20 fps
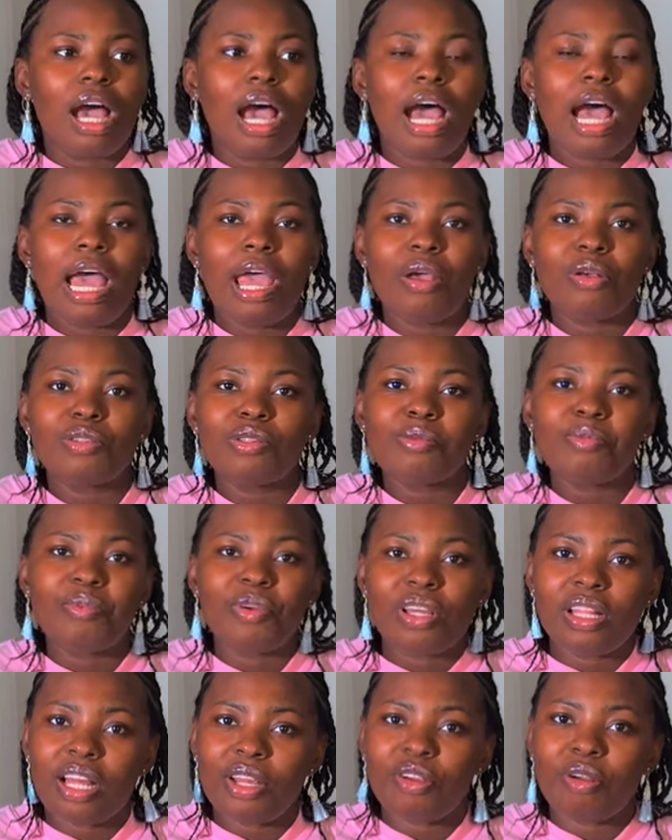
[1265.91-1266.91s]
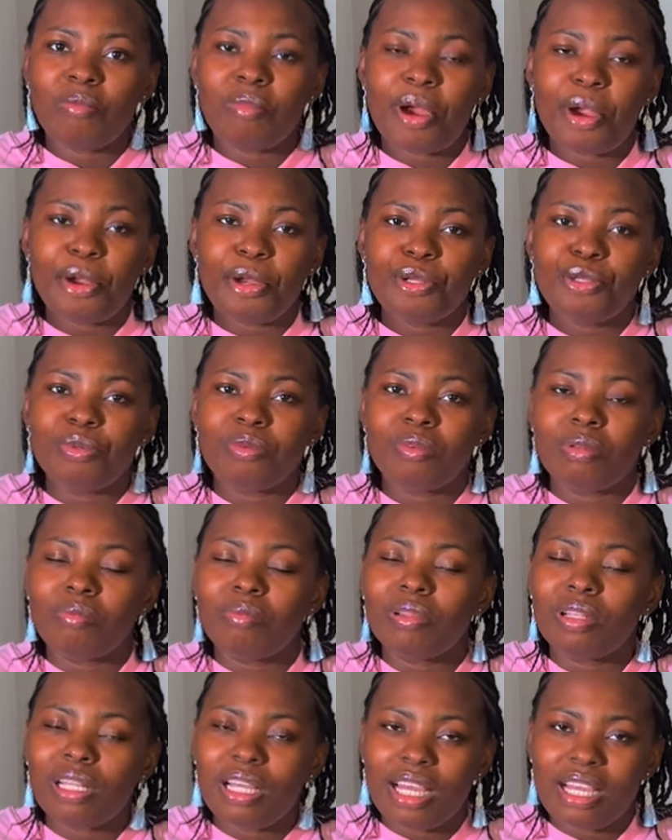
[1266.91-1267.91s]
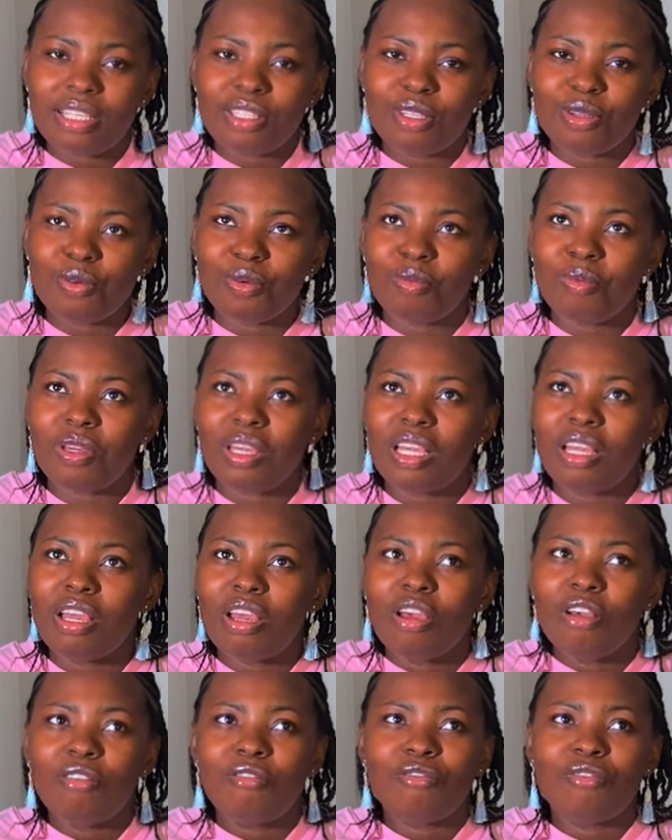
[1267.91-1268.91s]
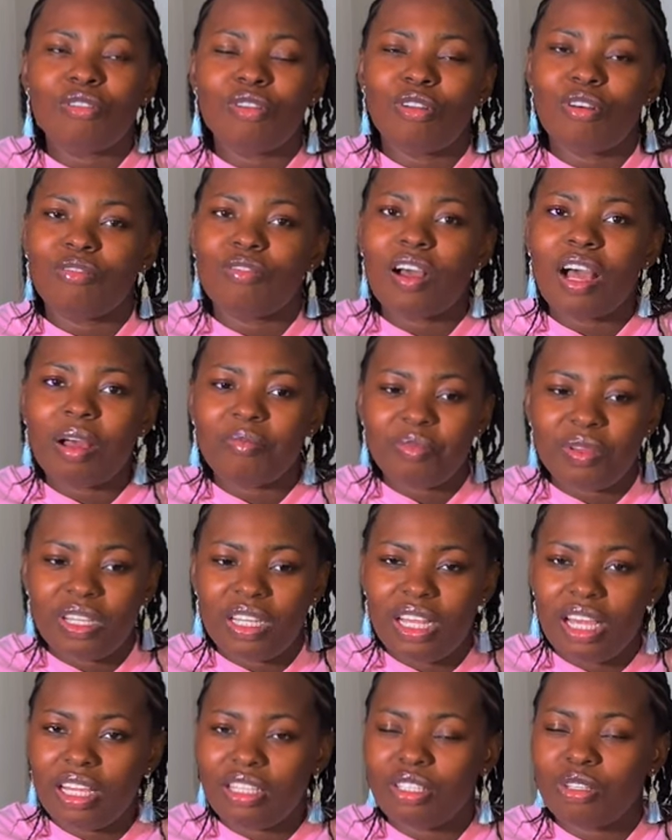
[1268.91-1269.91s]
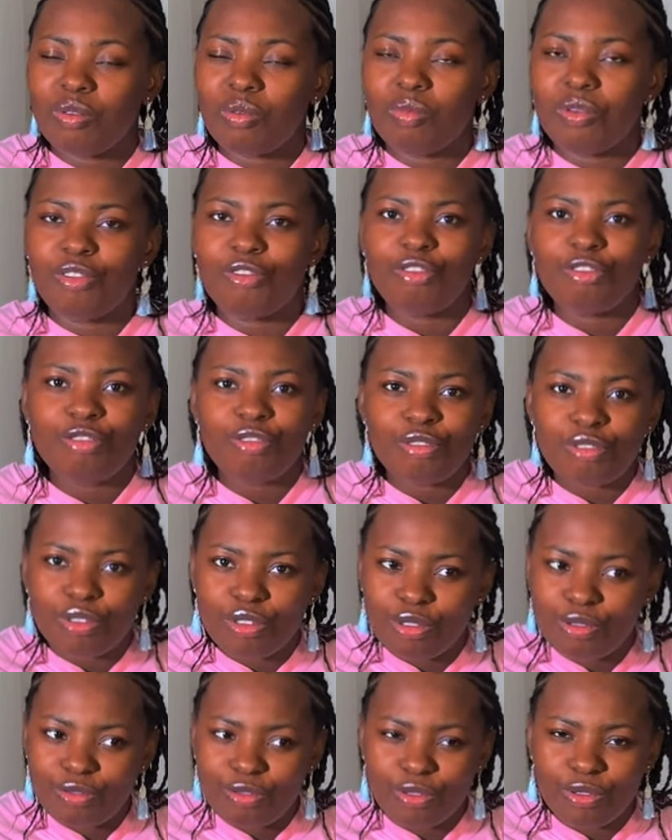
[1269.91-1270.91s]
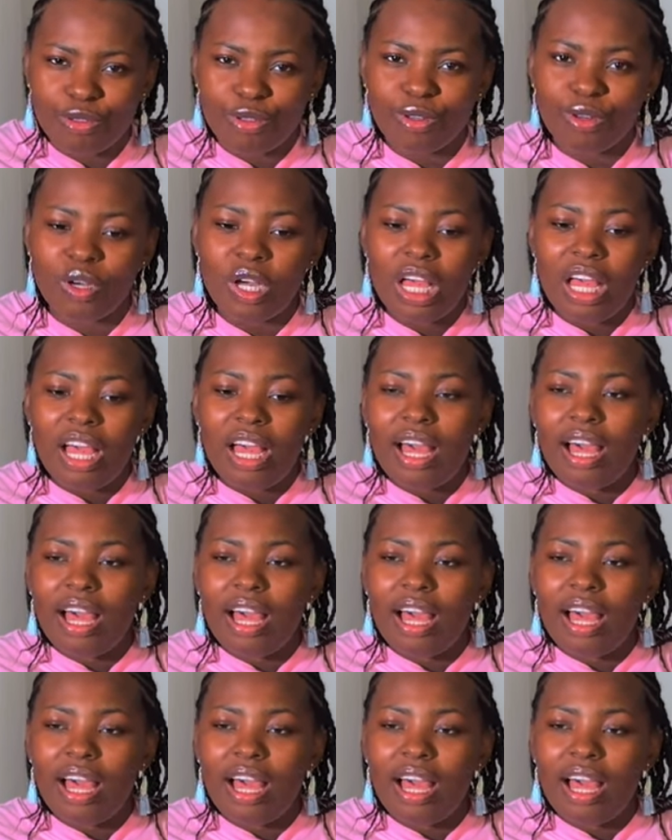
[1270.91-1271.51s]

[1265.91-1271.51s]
I also pray that your marriage will be blessed. It will be full of happiness. It will be fruitful.